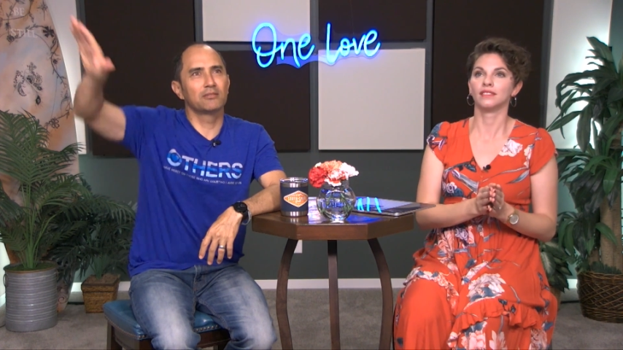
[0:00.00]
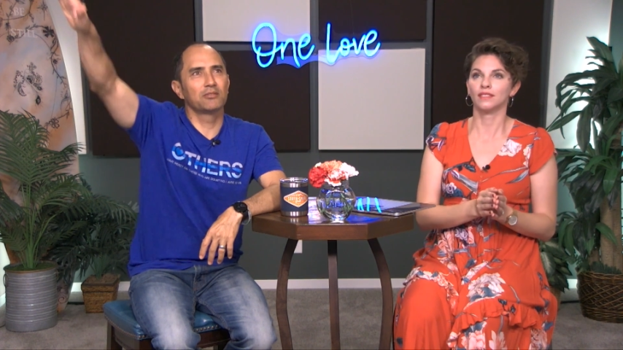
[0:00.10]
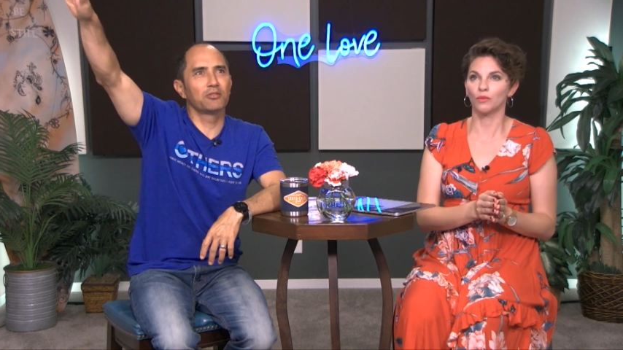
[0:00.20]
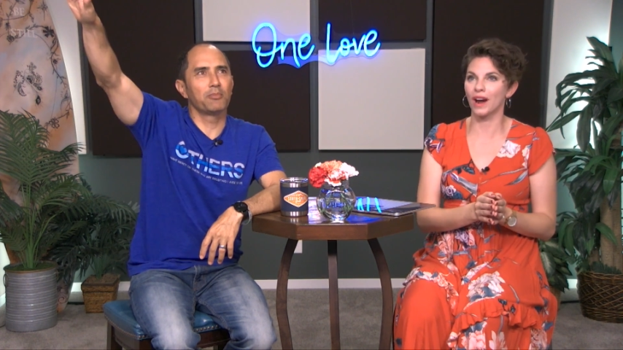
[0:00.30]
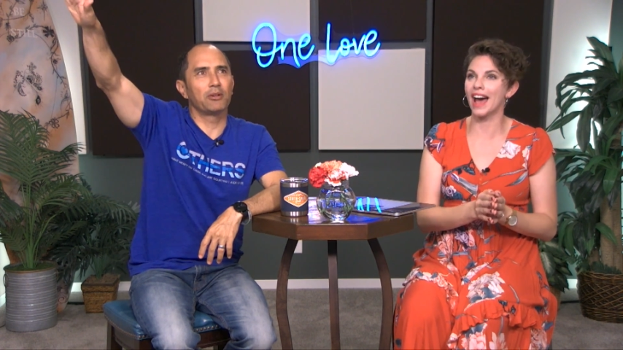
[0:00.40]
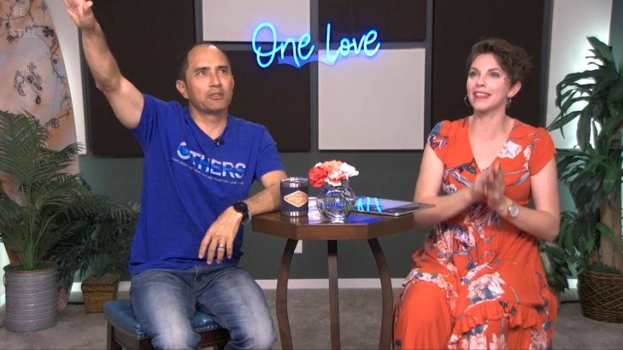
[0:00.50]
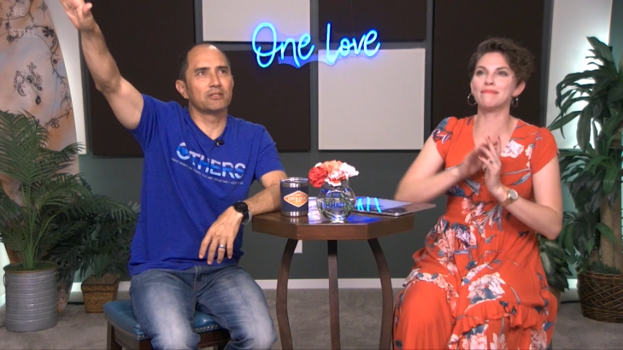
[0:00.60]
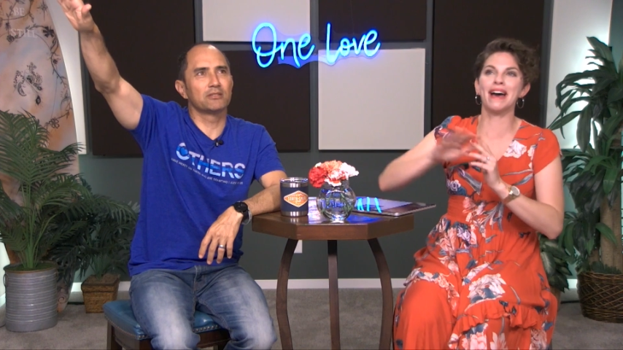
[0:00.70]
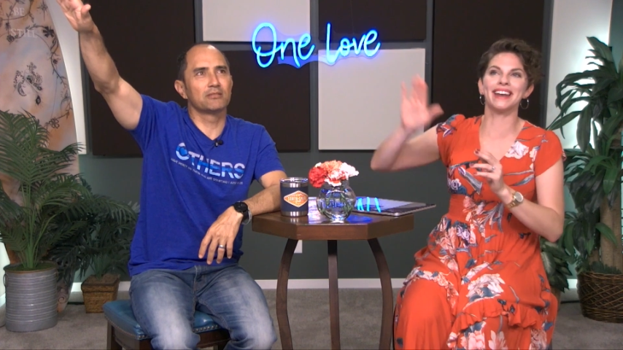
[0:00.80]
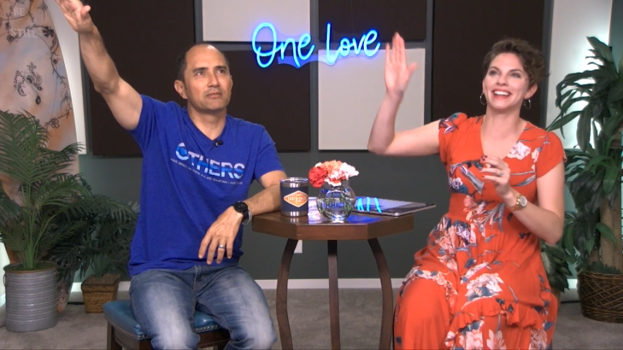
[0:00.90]
Speaker 1: we're out of the
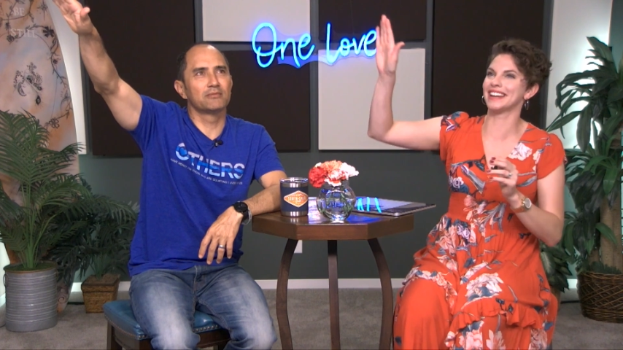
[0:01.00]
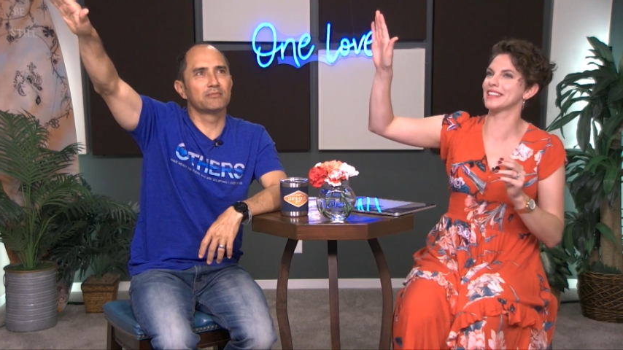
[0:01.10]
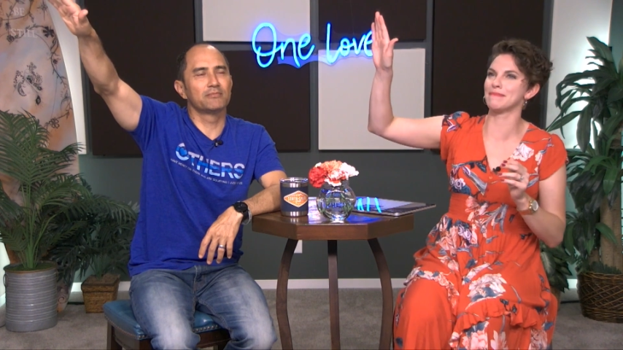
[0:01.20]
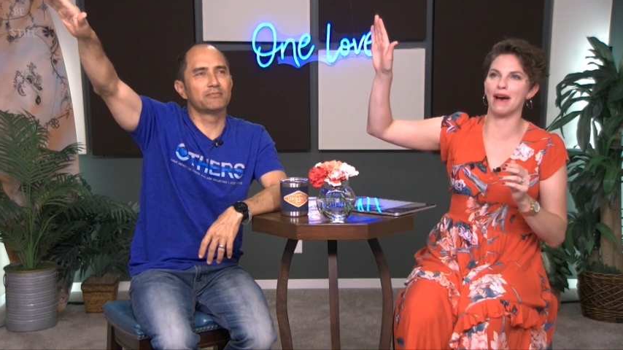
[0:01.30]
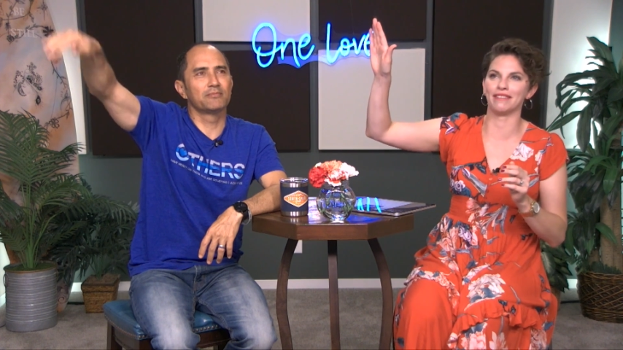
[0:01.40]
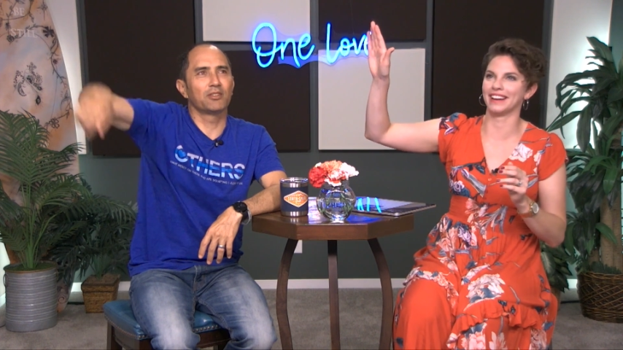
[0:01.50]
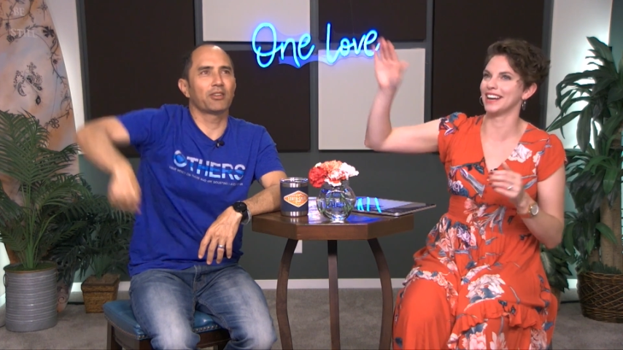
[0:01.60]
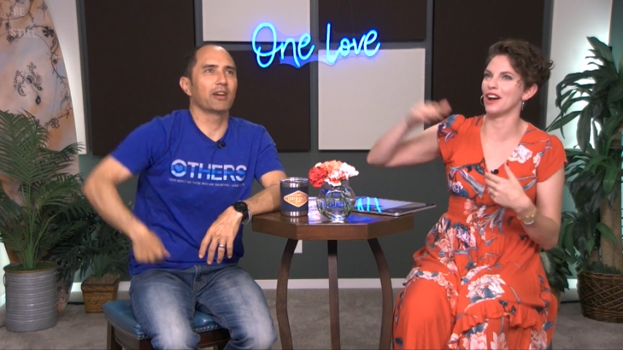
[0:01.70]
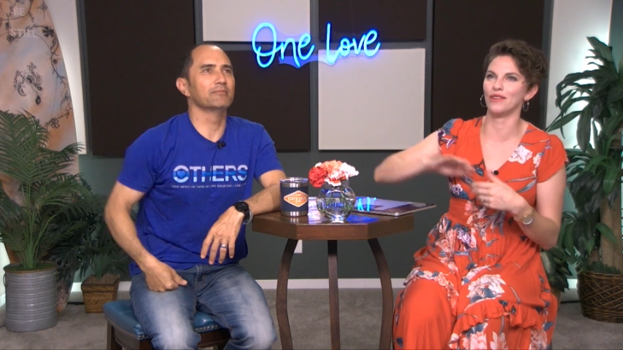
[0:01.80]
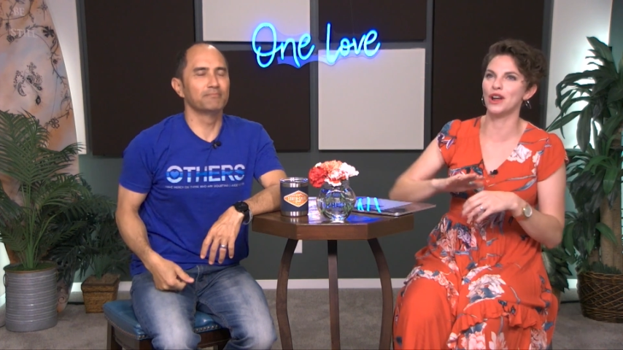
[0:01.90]
bad into the mountain. Okay. I
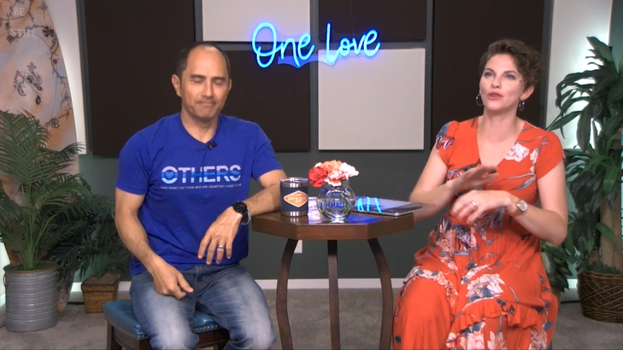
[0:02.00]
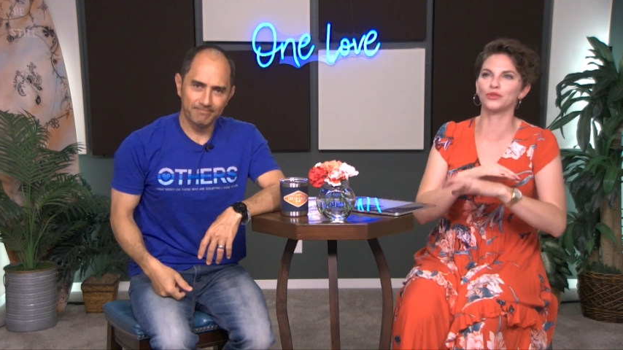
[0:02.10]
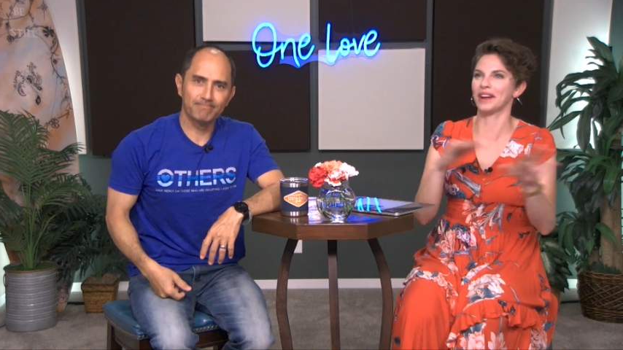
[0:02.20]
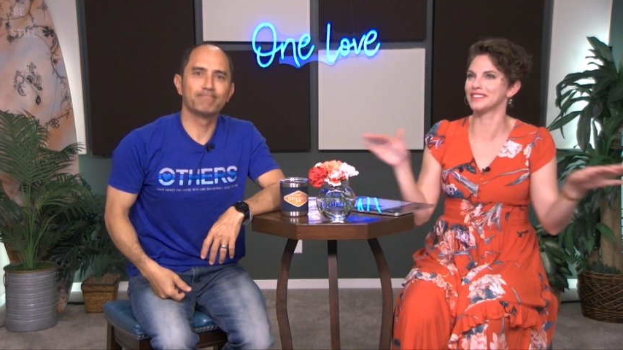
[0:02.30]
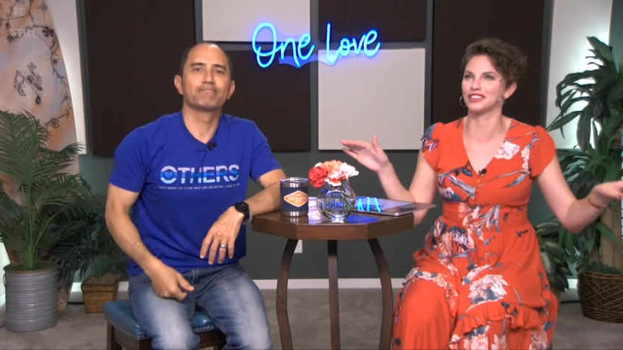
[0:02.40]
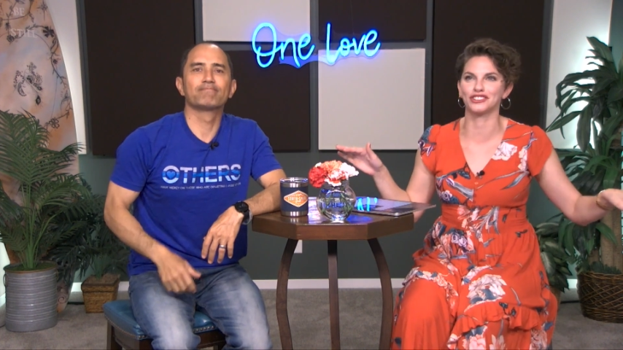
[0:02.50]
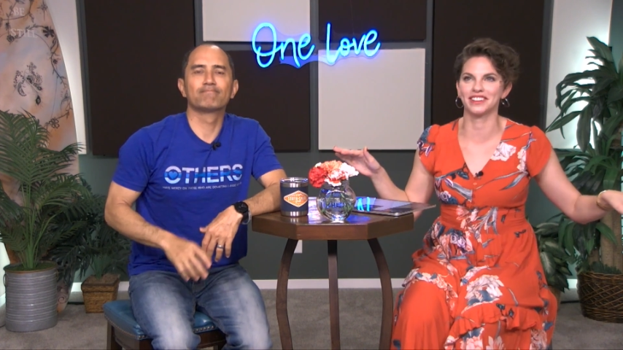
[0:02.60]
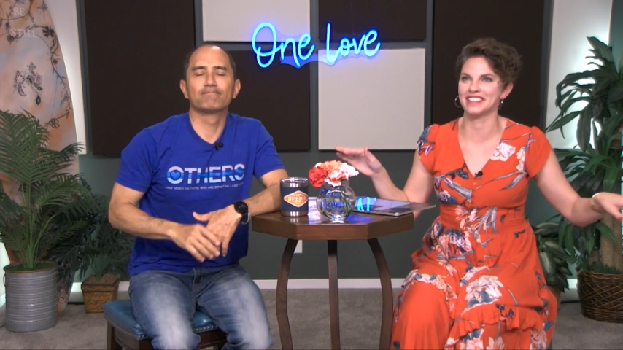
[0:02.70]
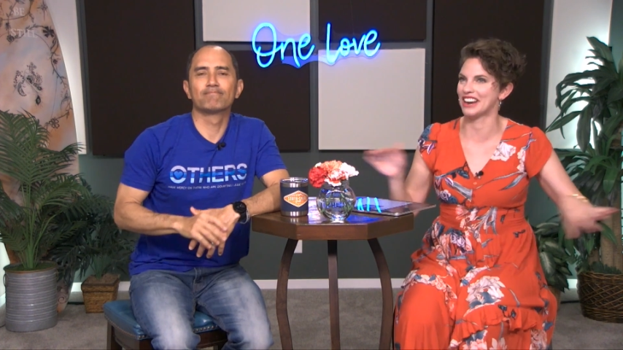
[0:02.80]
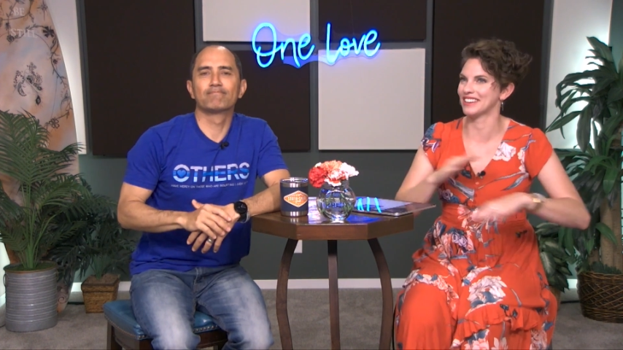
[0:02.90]
know. No
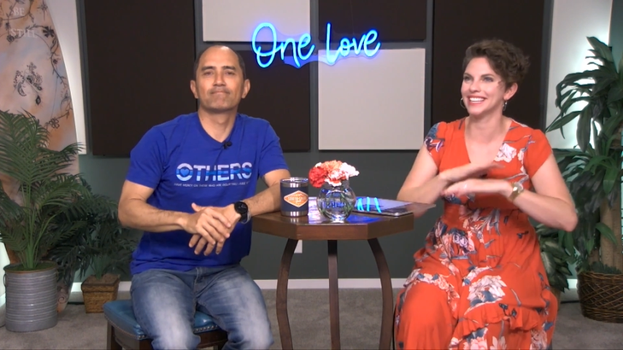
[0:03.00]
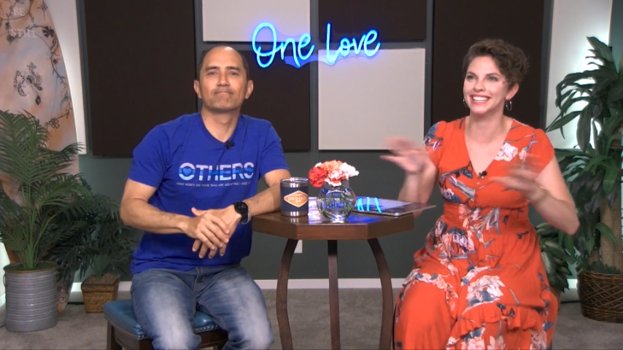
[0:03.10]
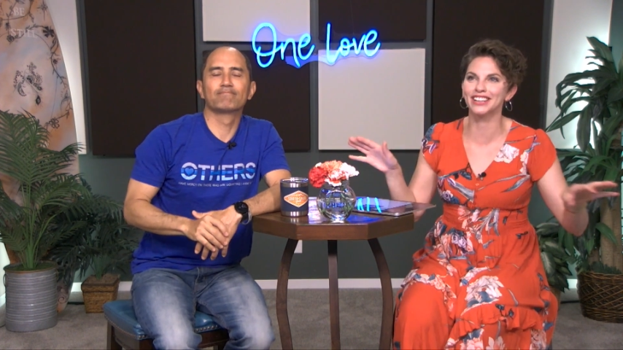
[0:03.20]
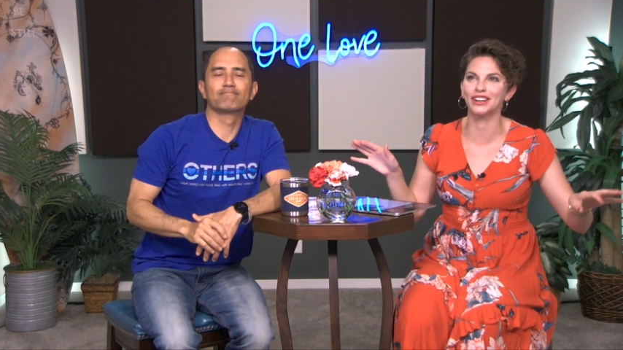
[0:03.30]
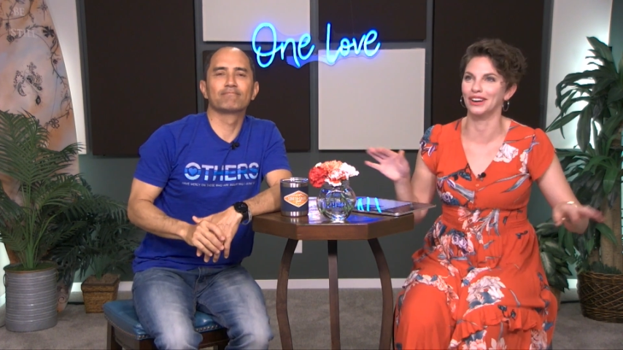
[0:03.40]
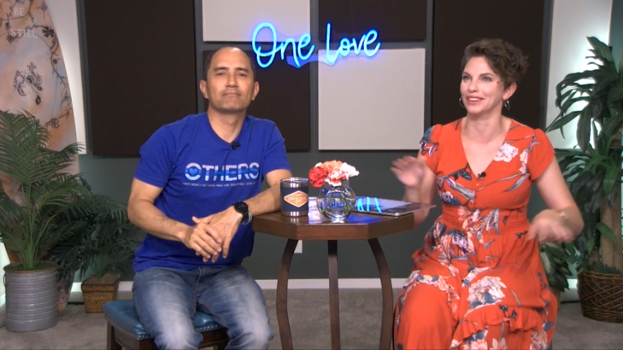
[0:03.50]
transition there. None at all.